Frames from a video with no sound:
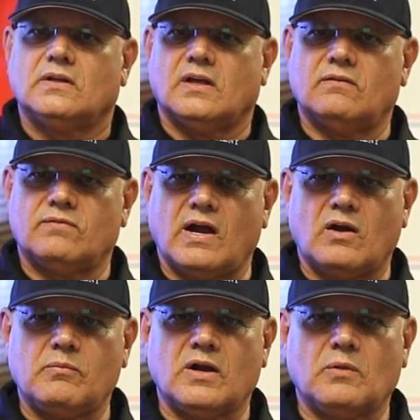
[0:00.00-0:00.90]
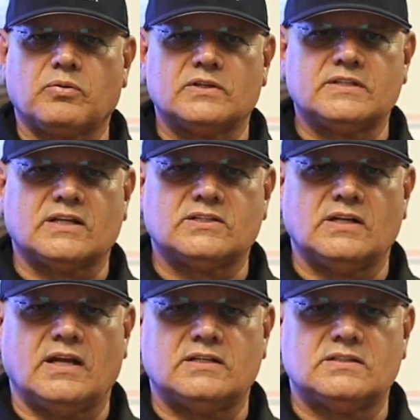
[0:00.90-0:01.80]
the Environmental Protection
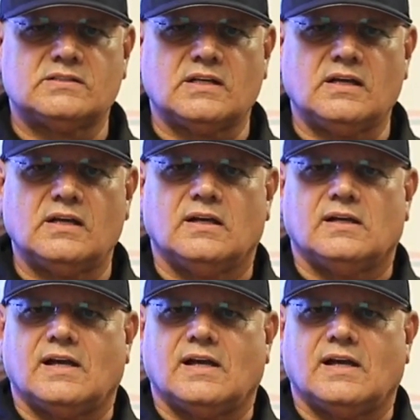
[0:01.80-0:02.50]
Agency,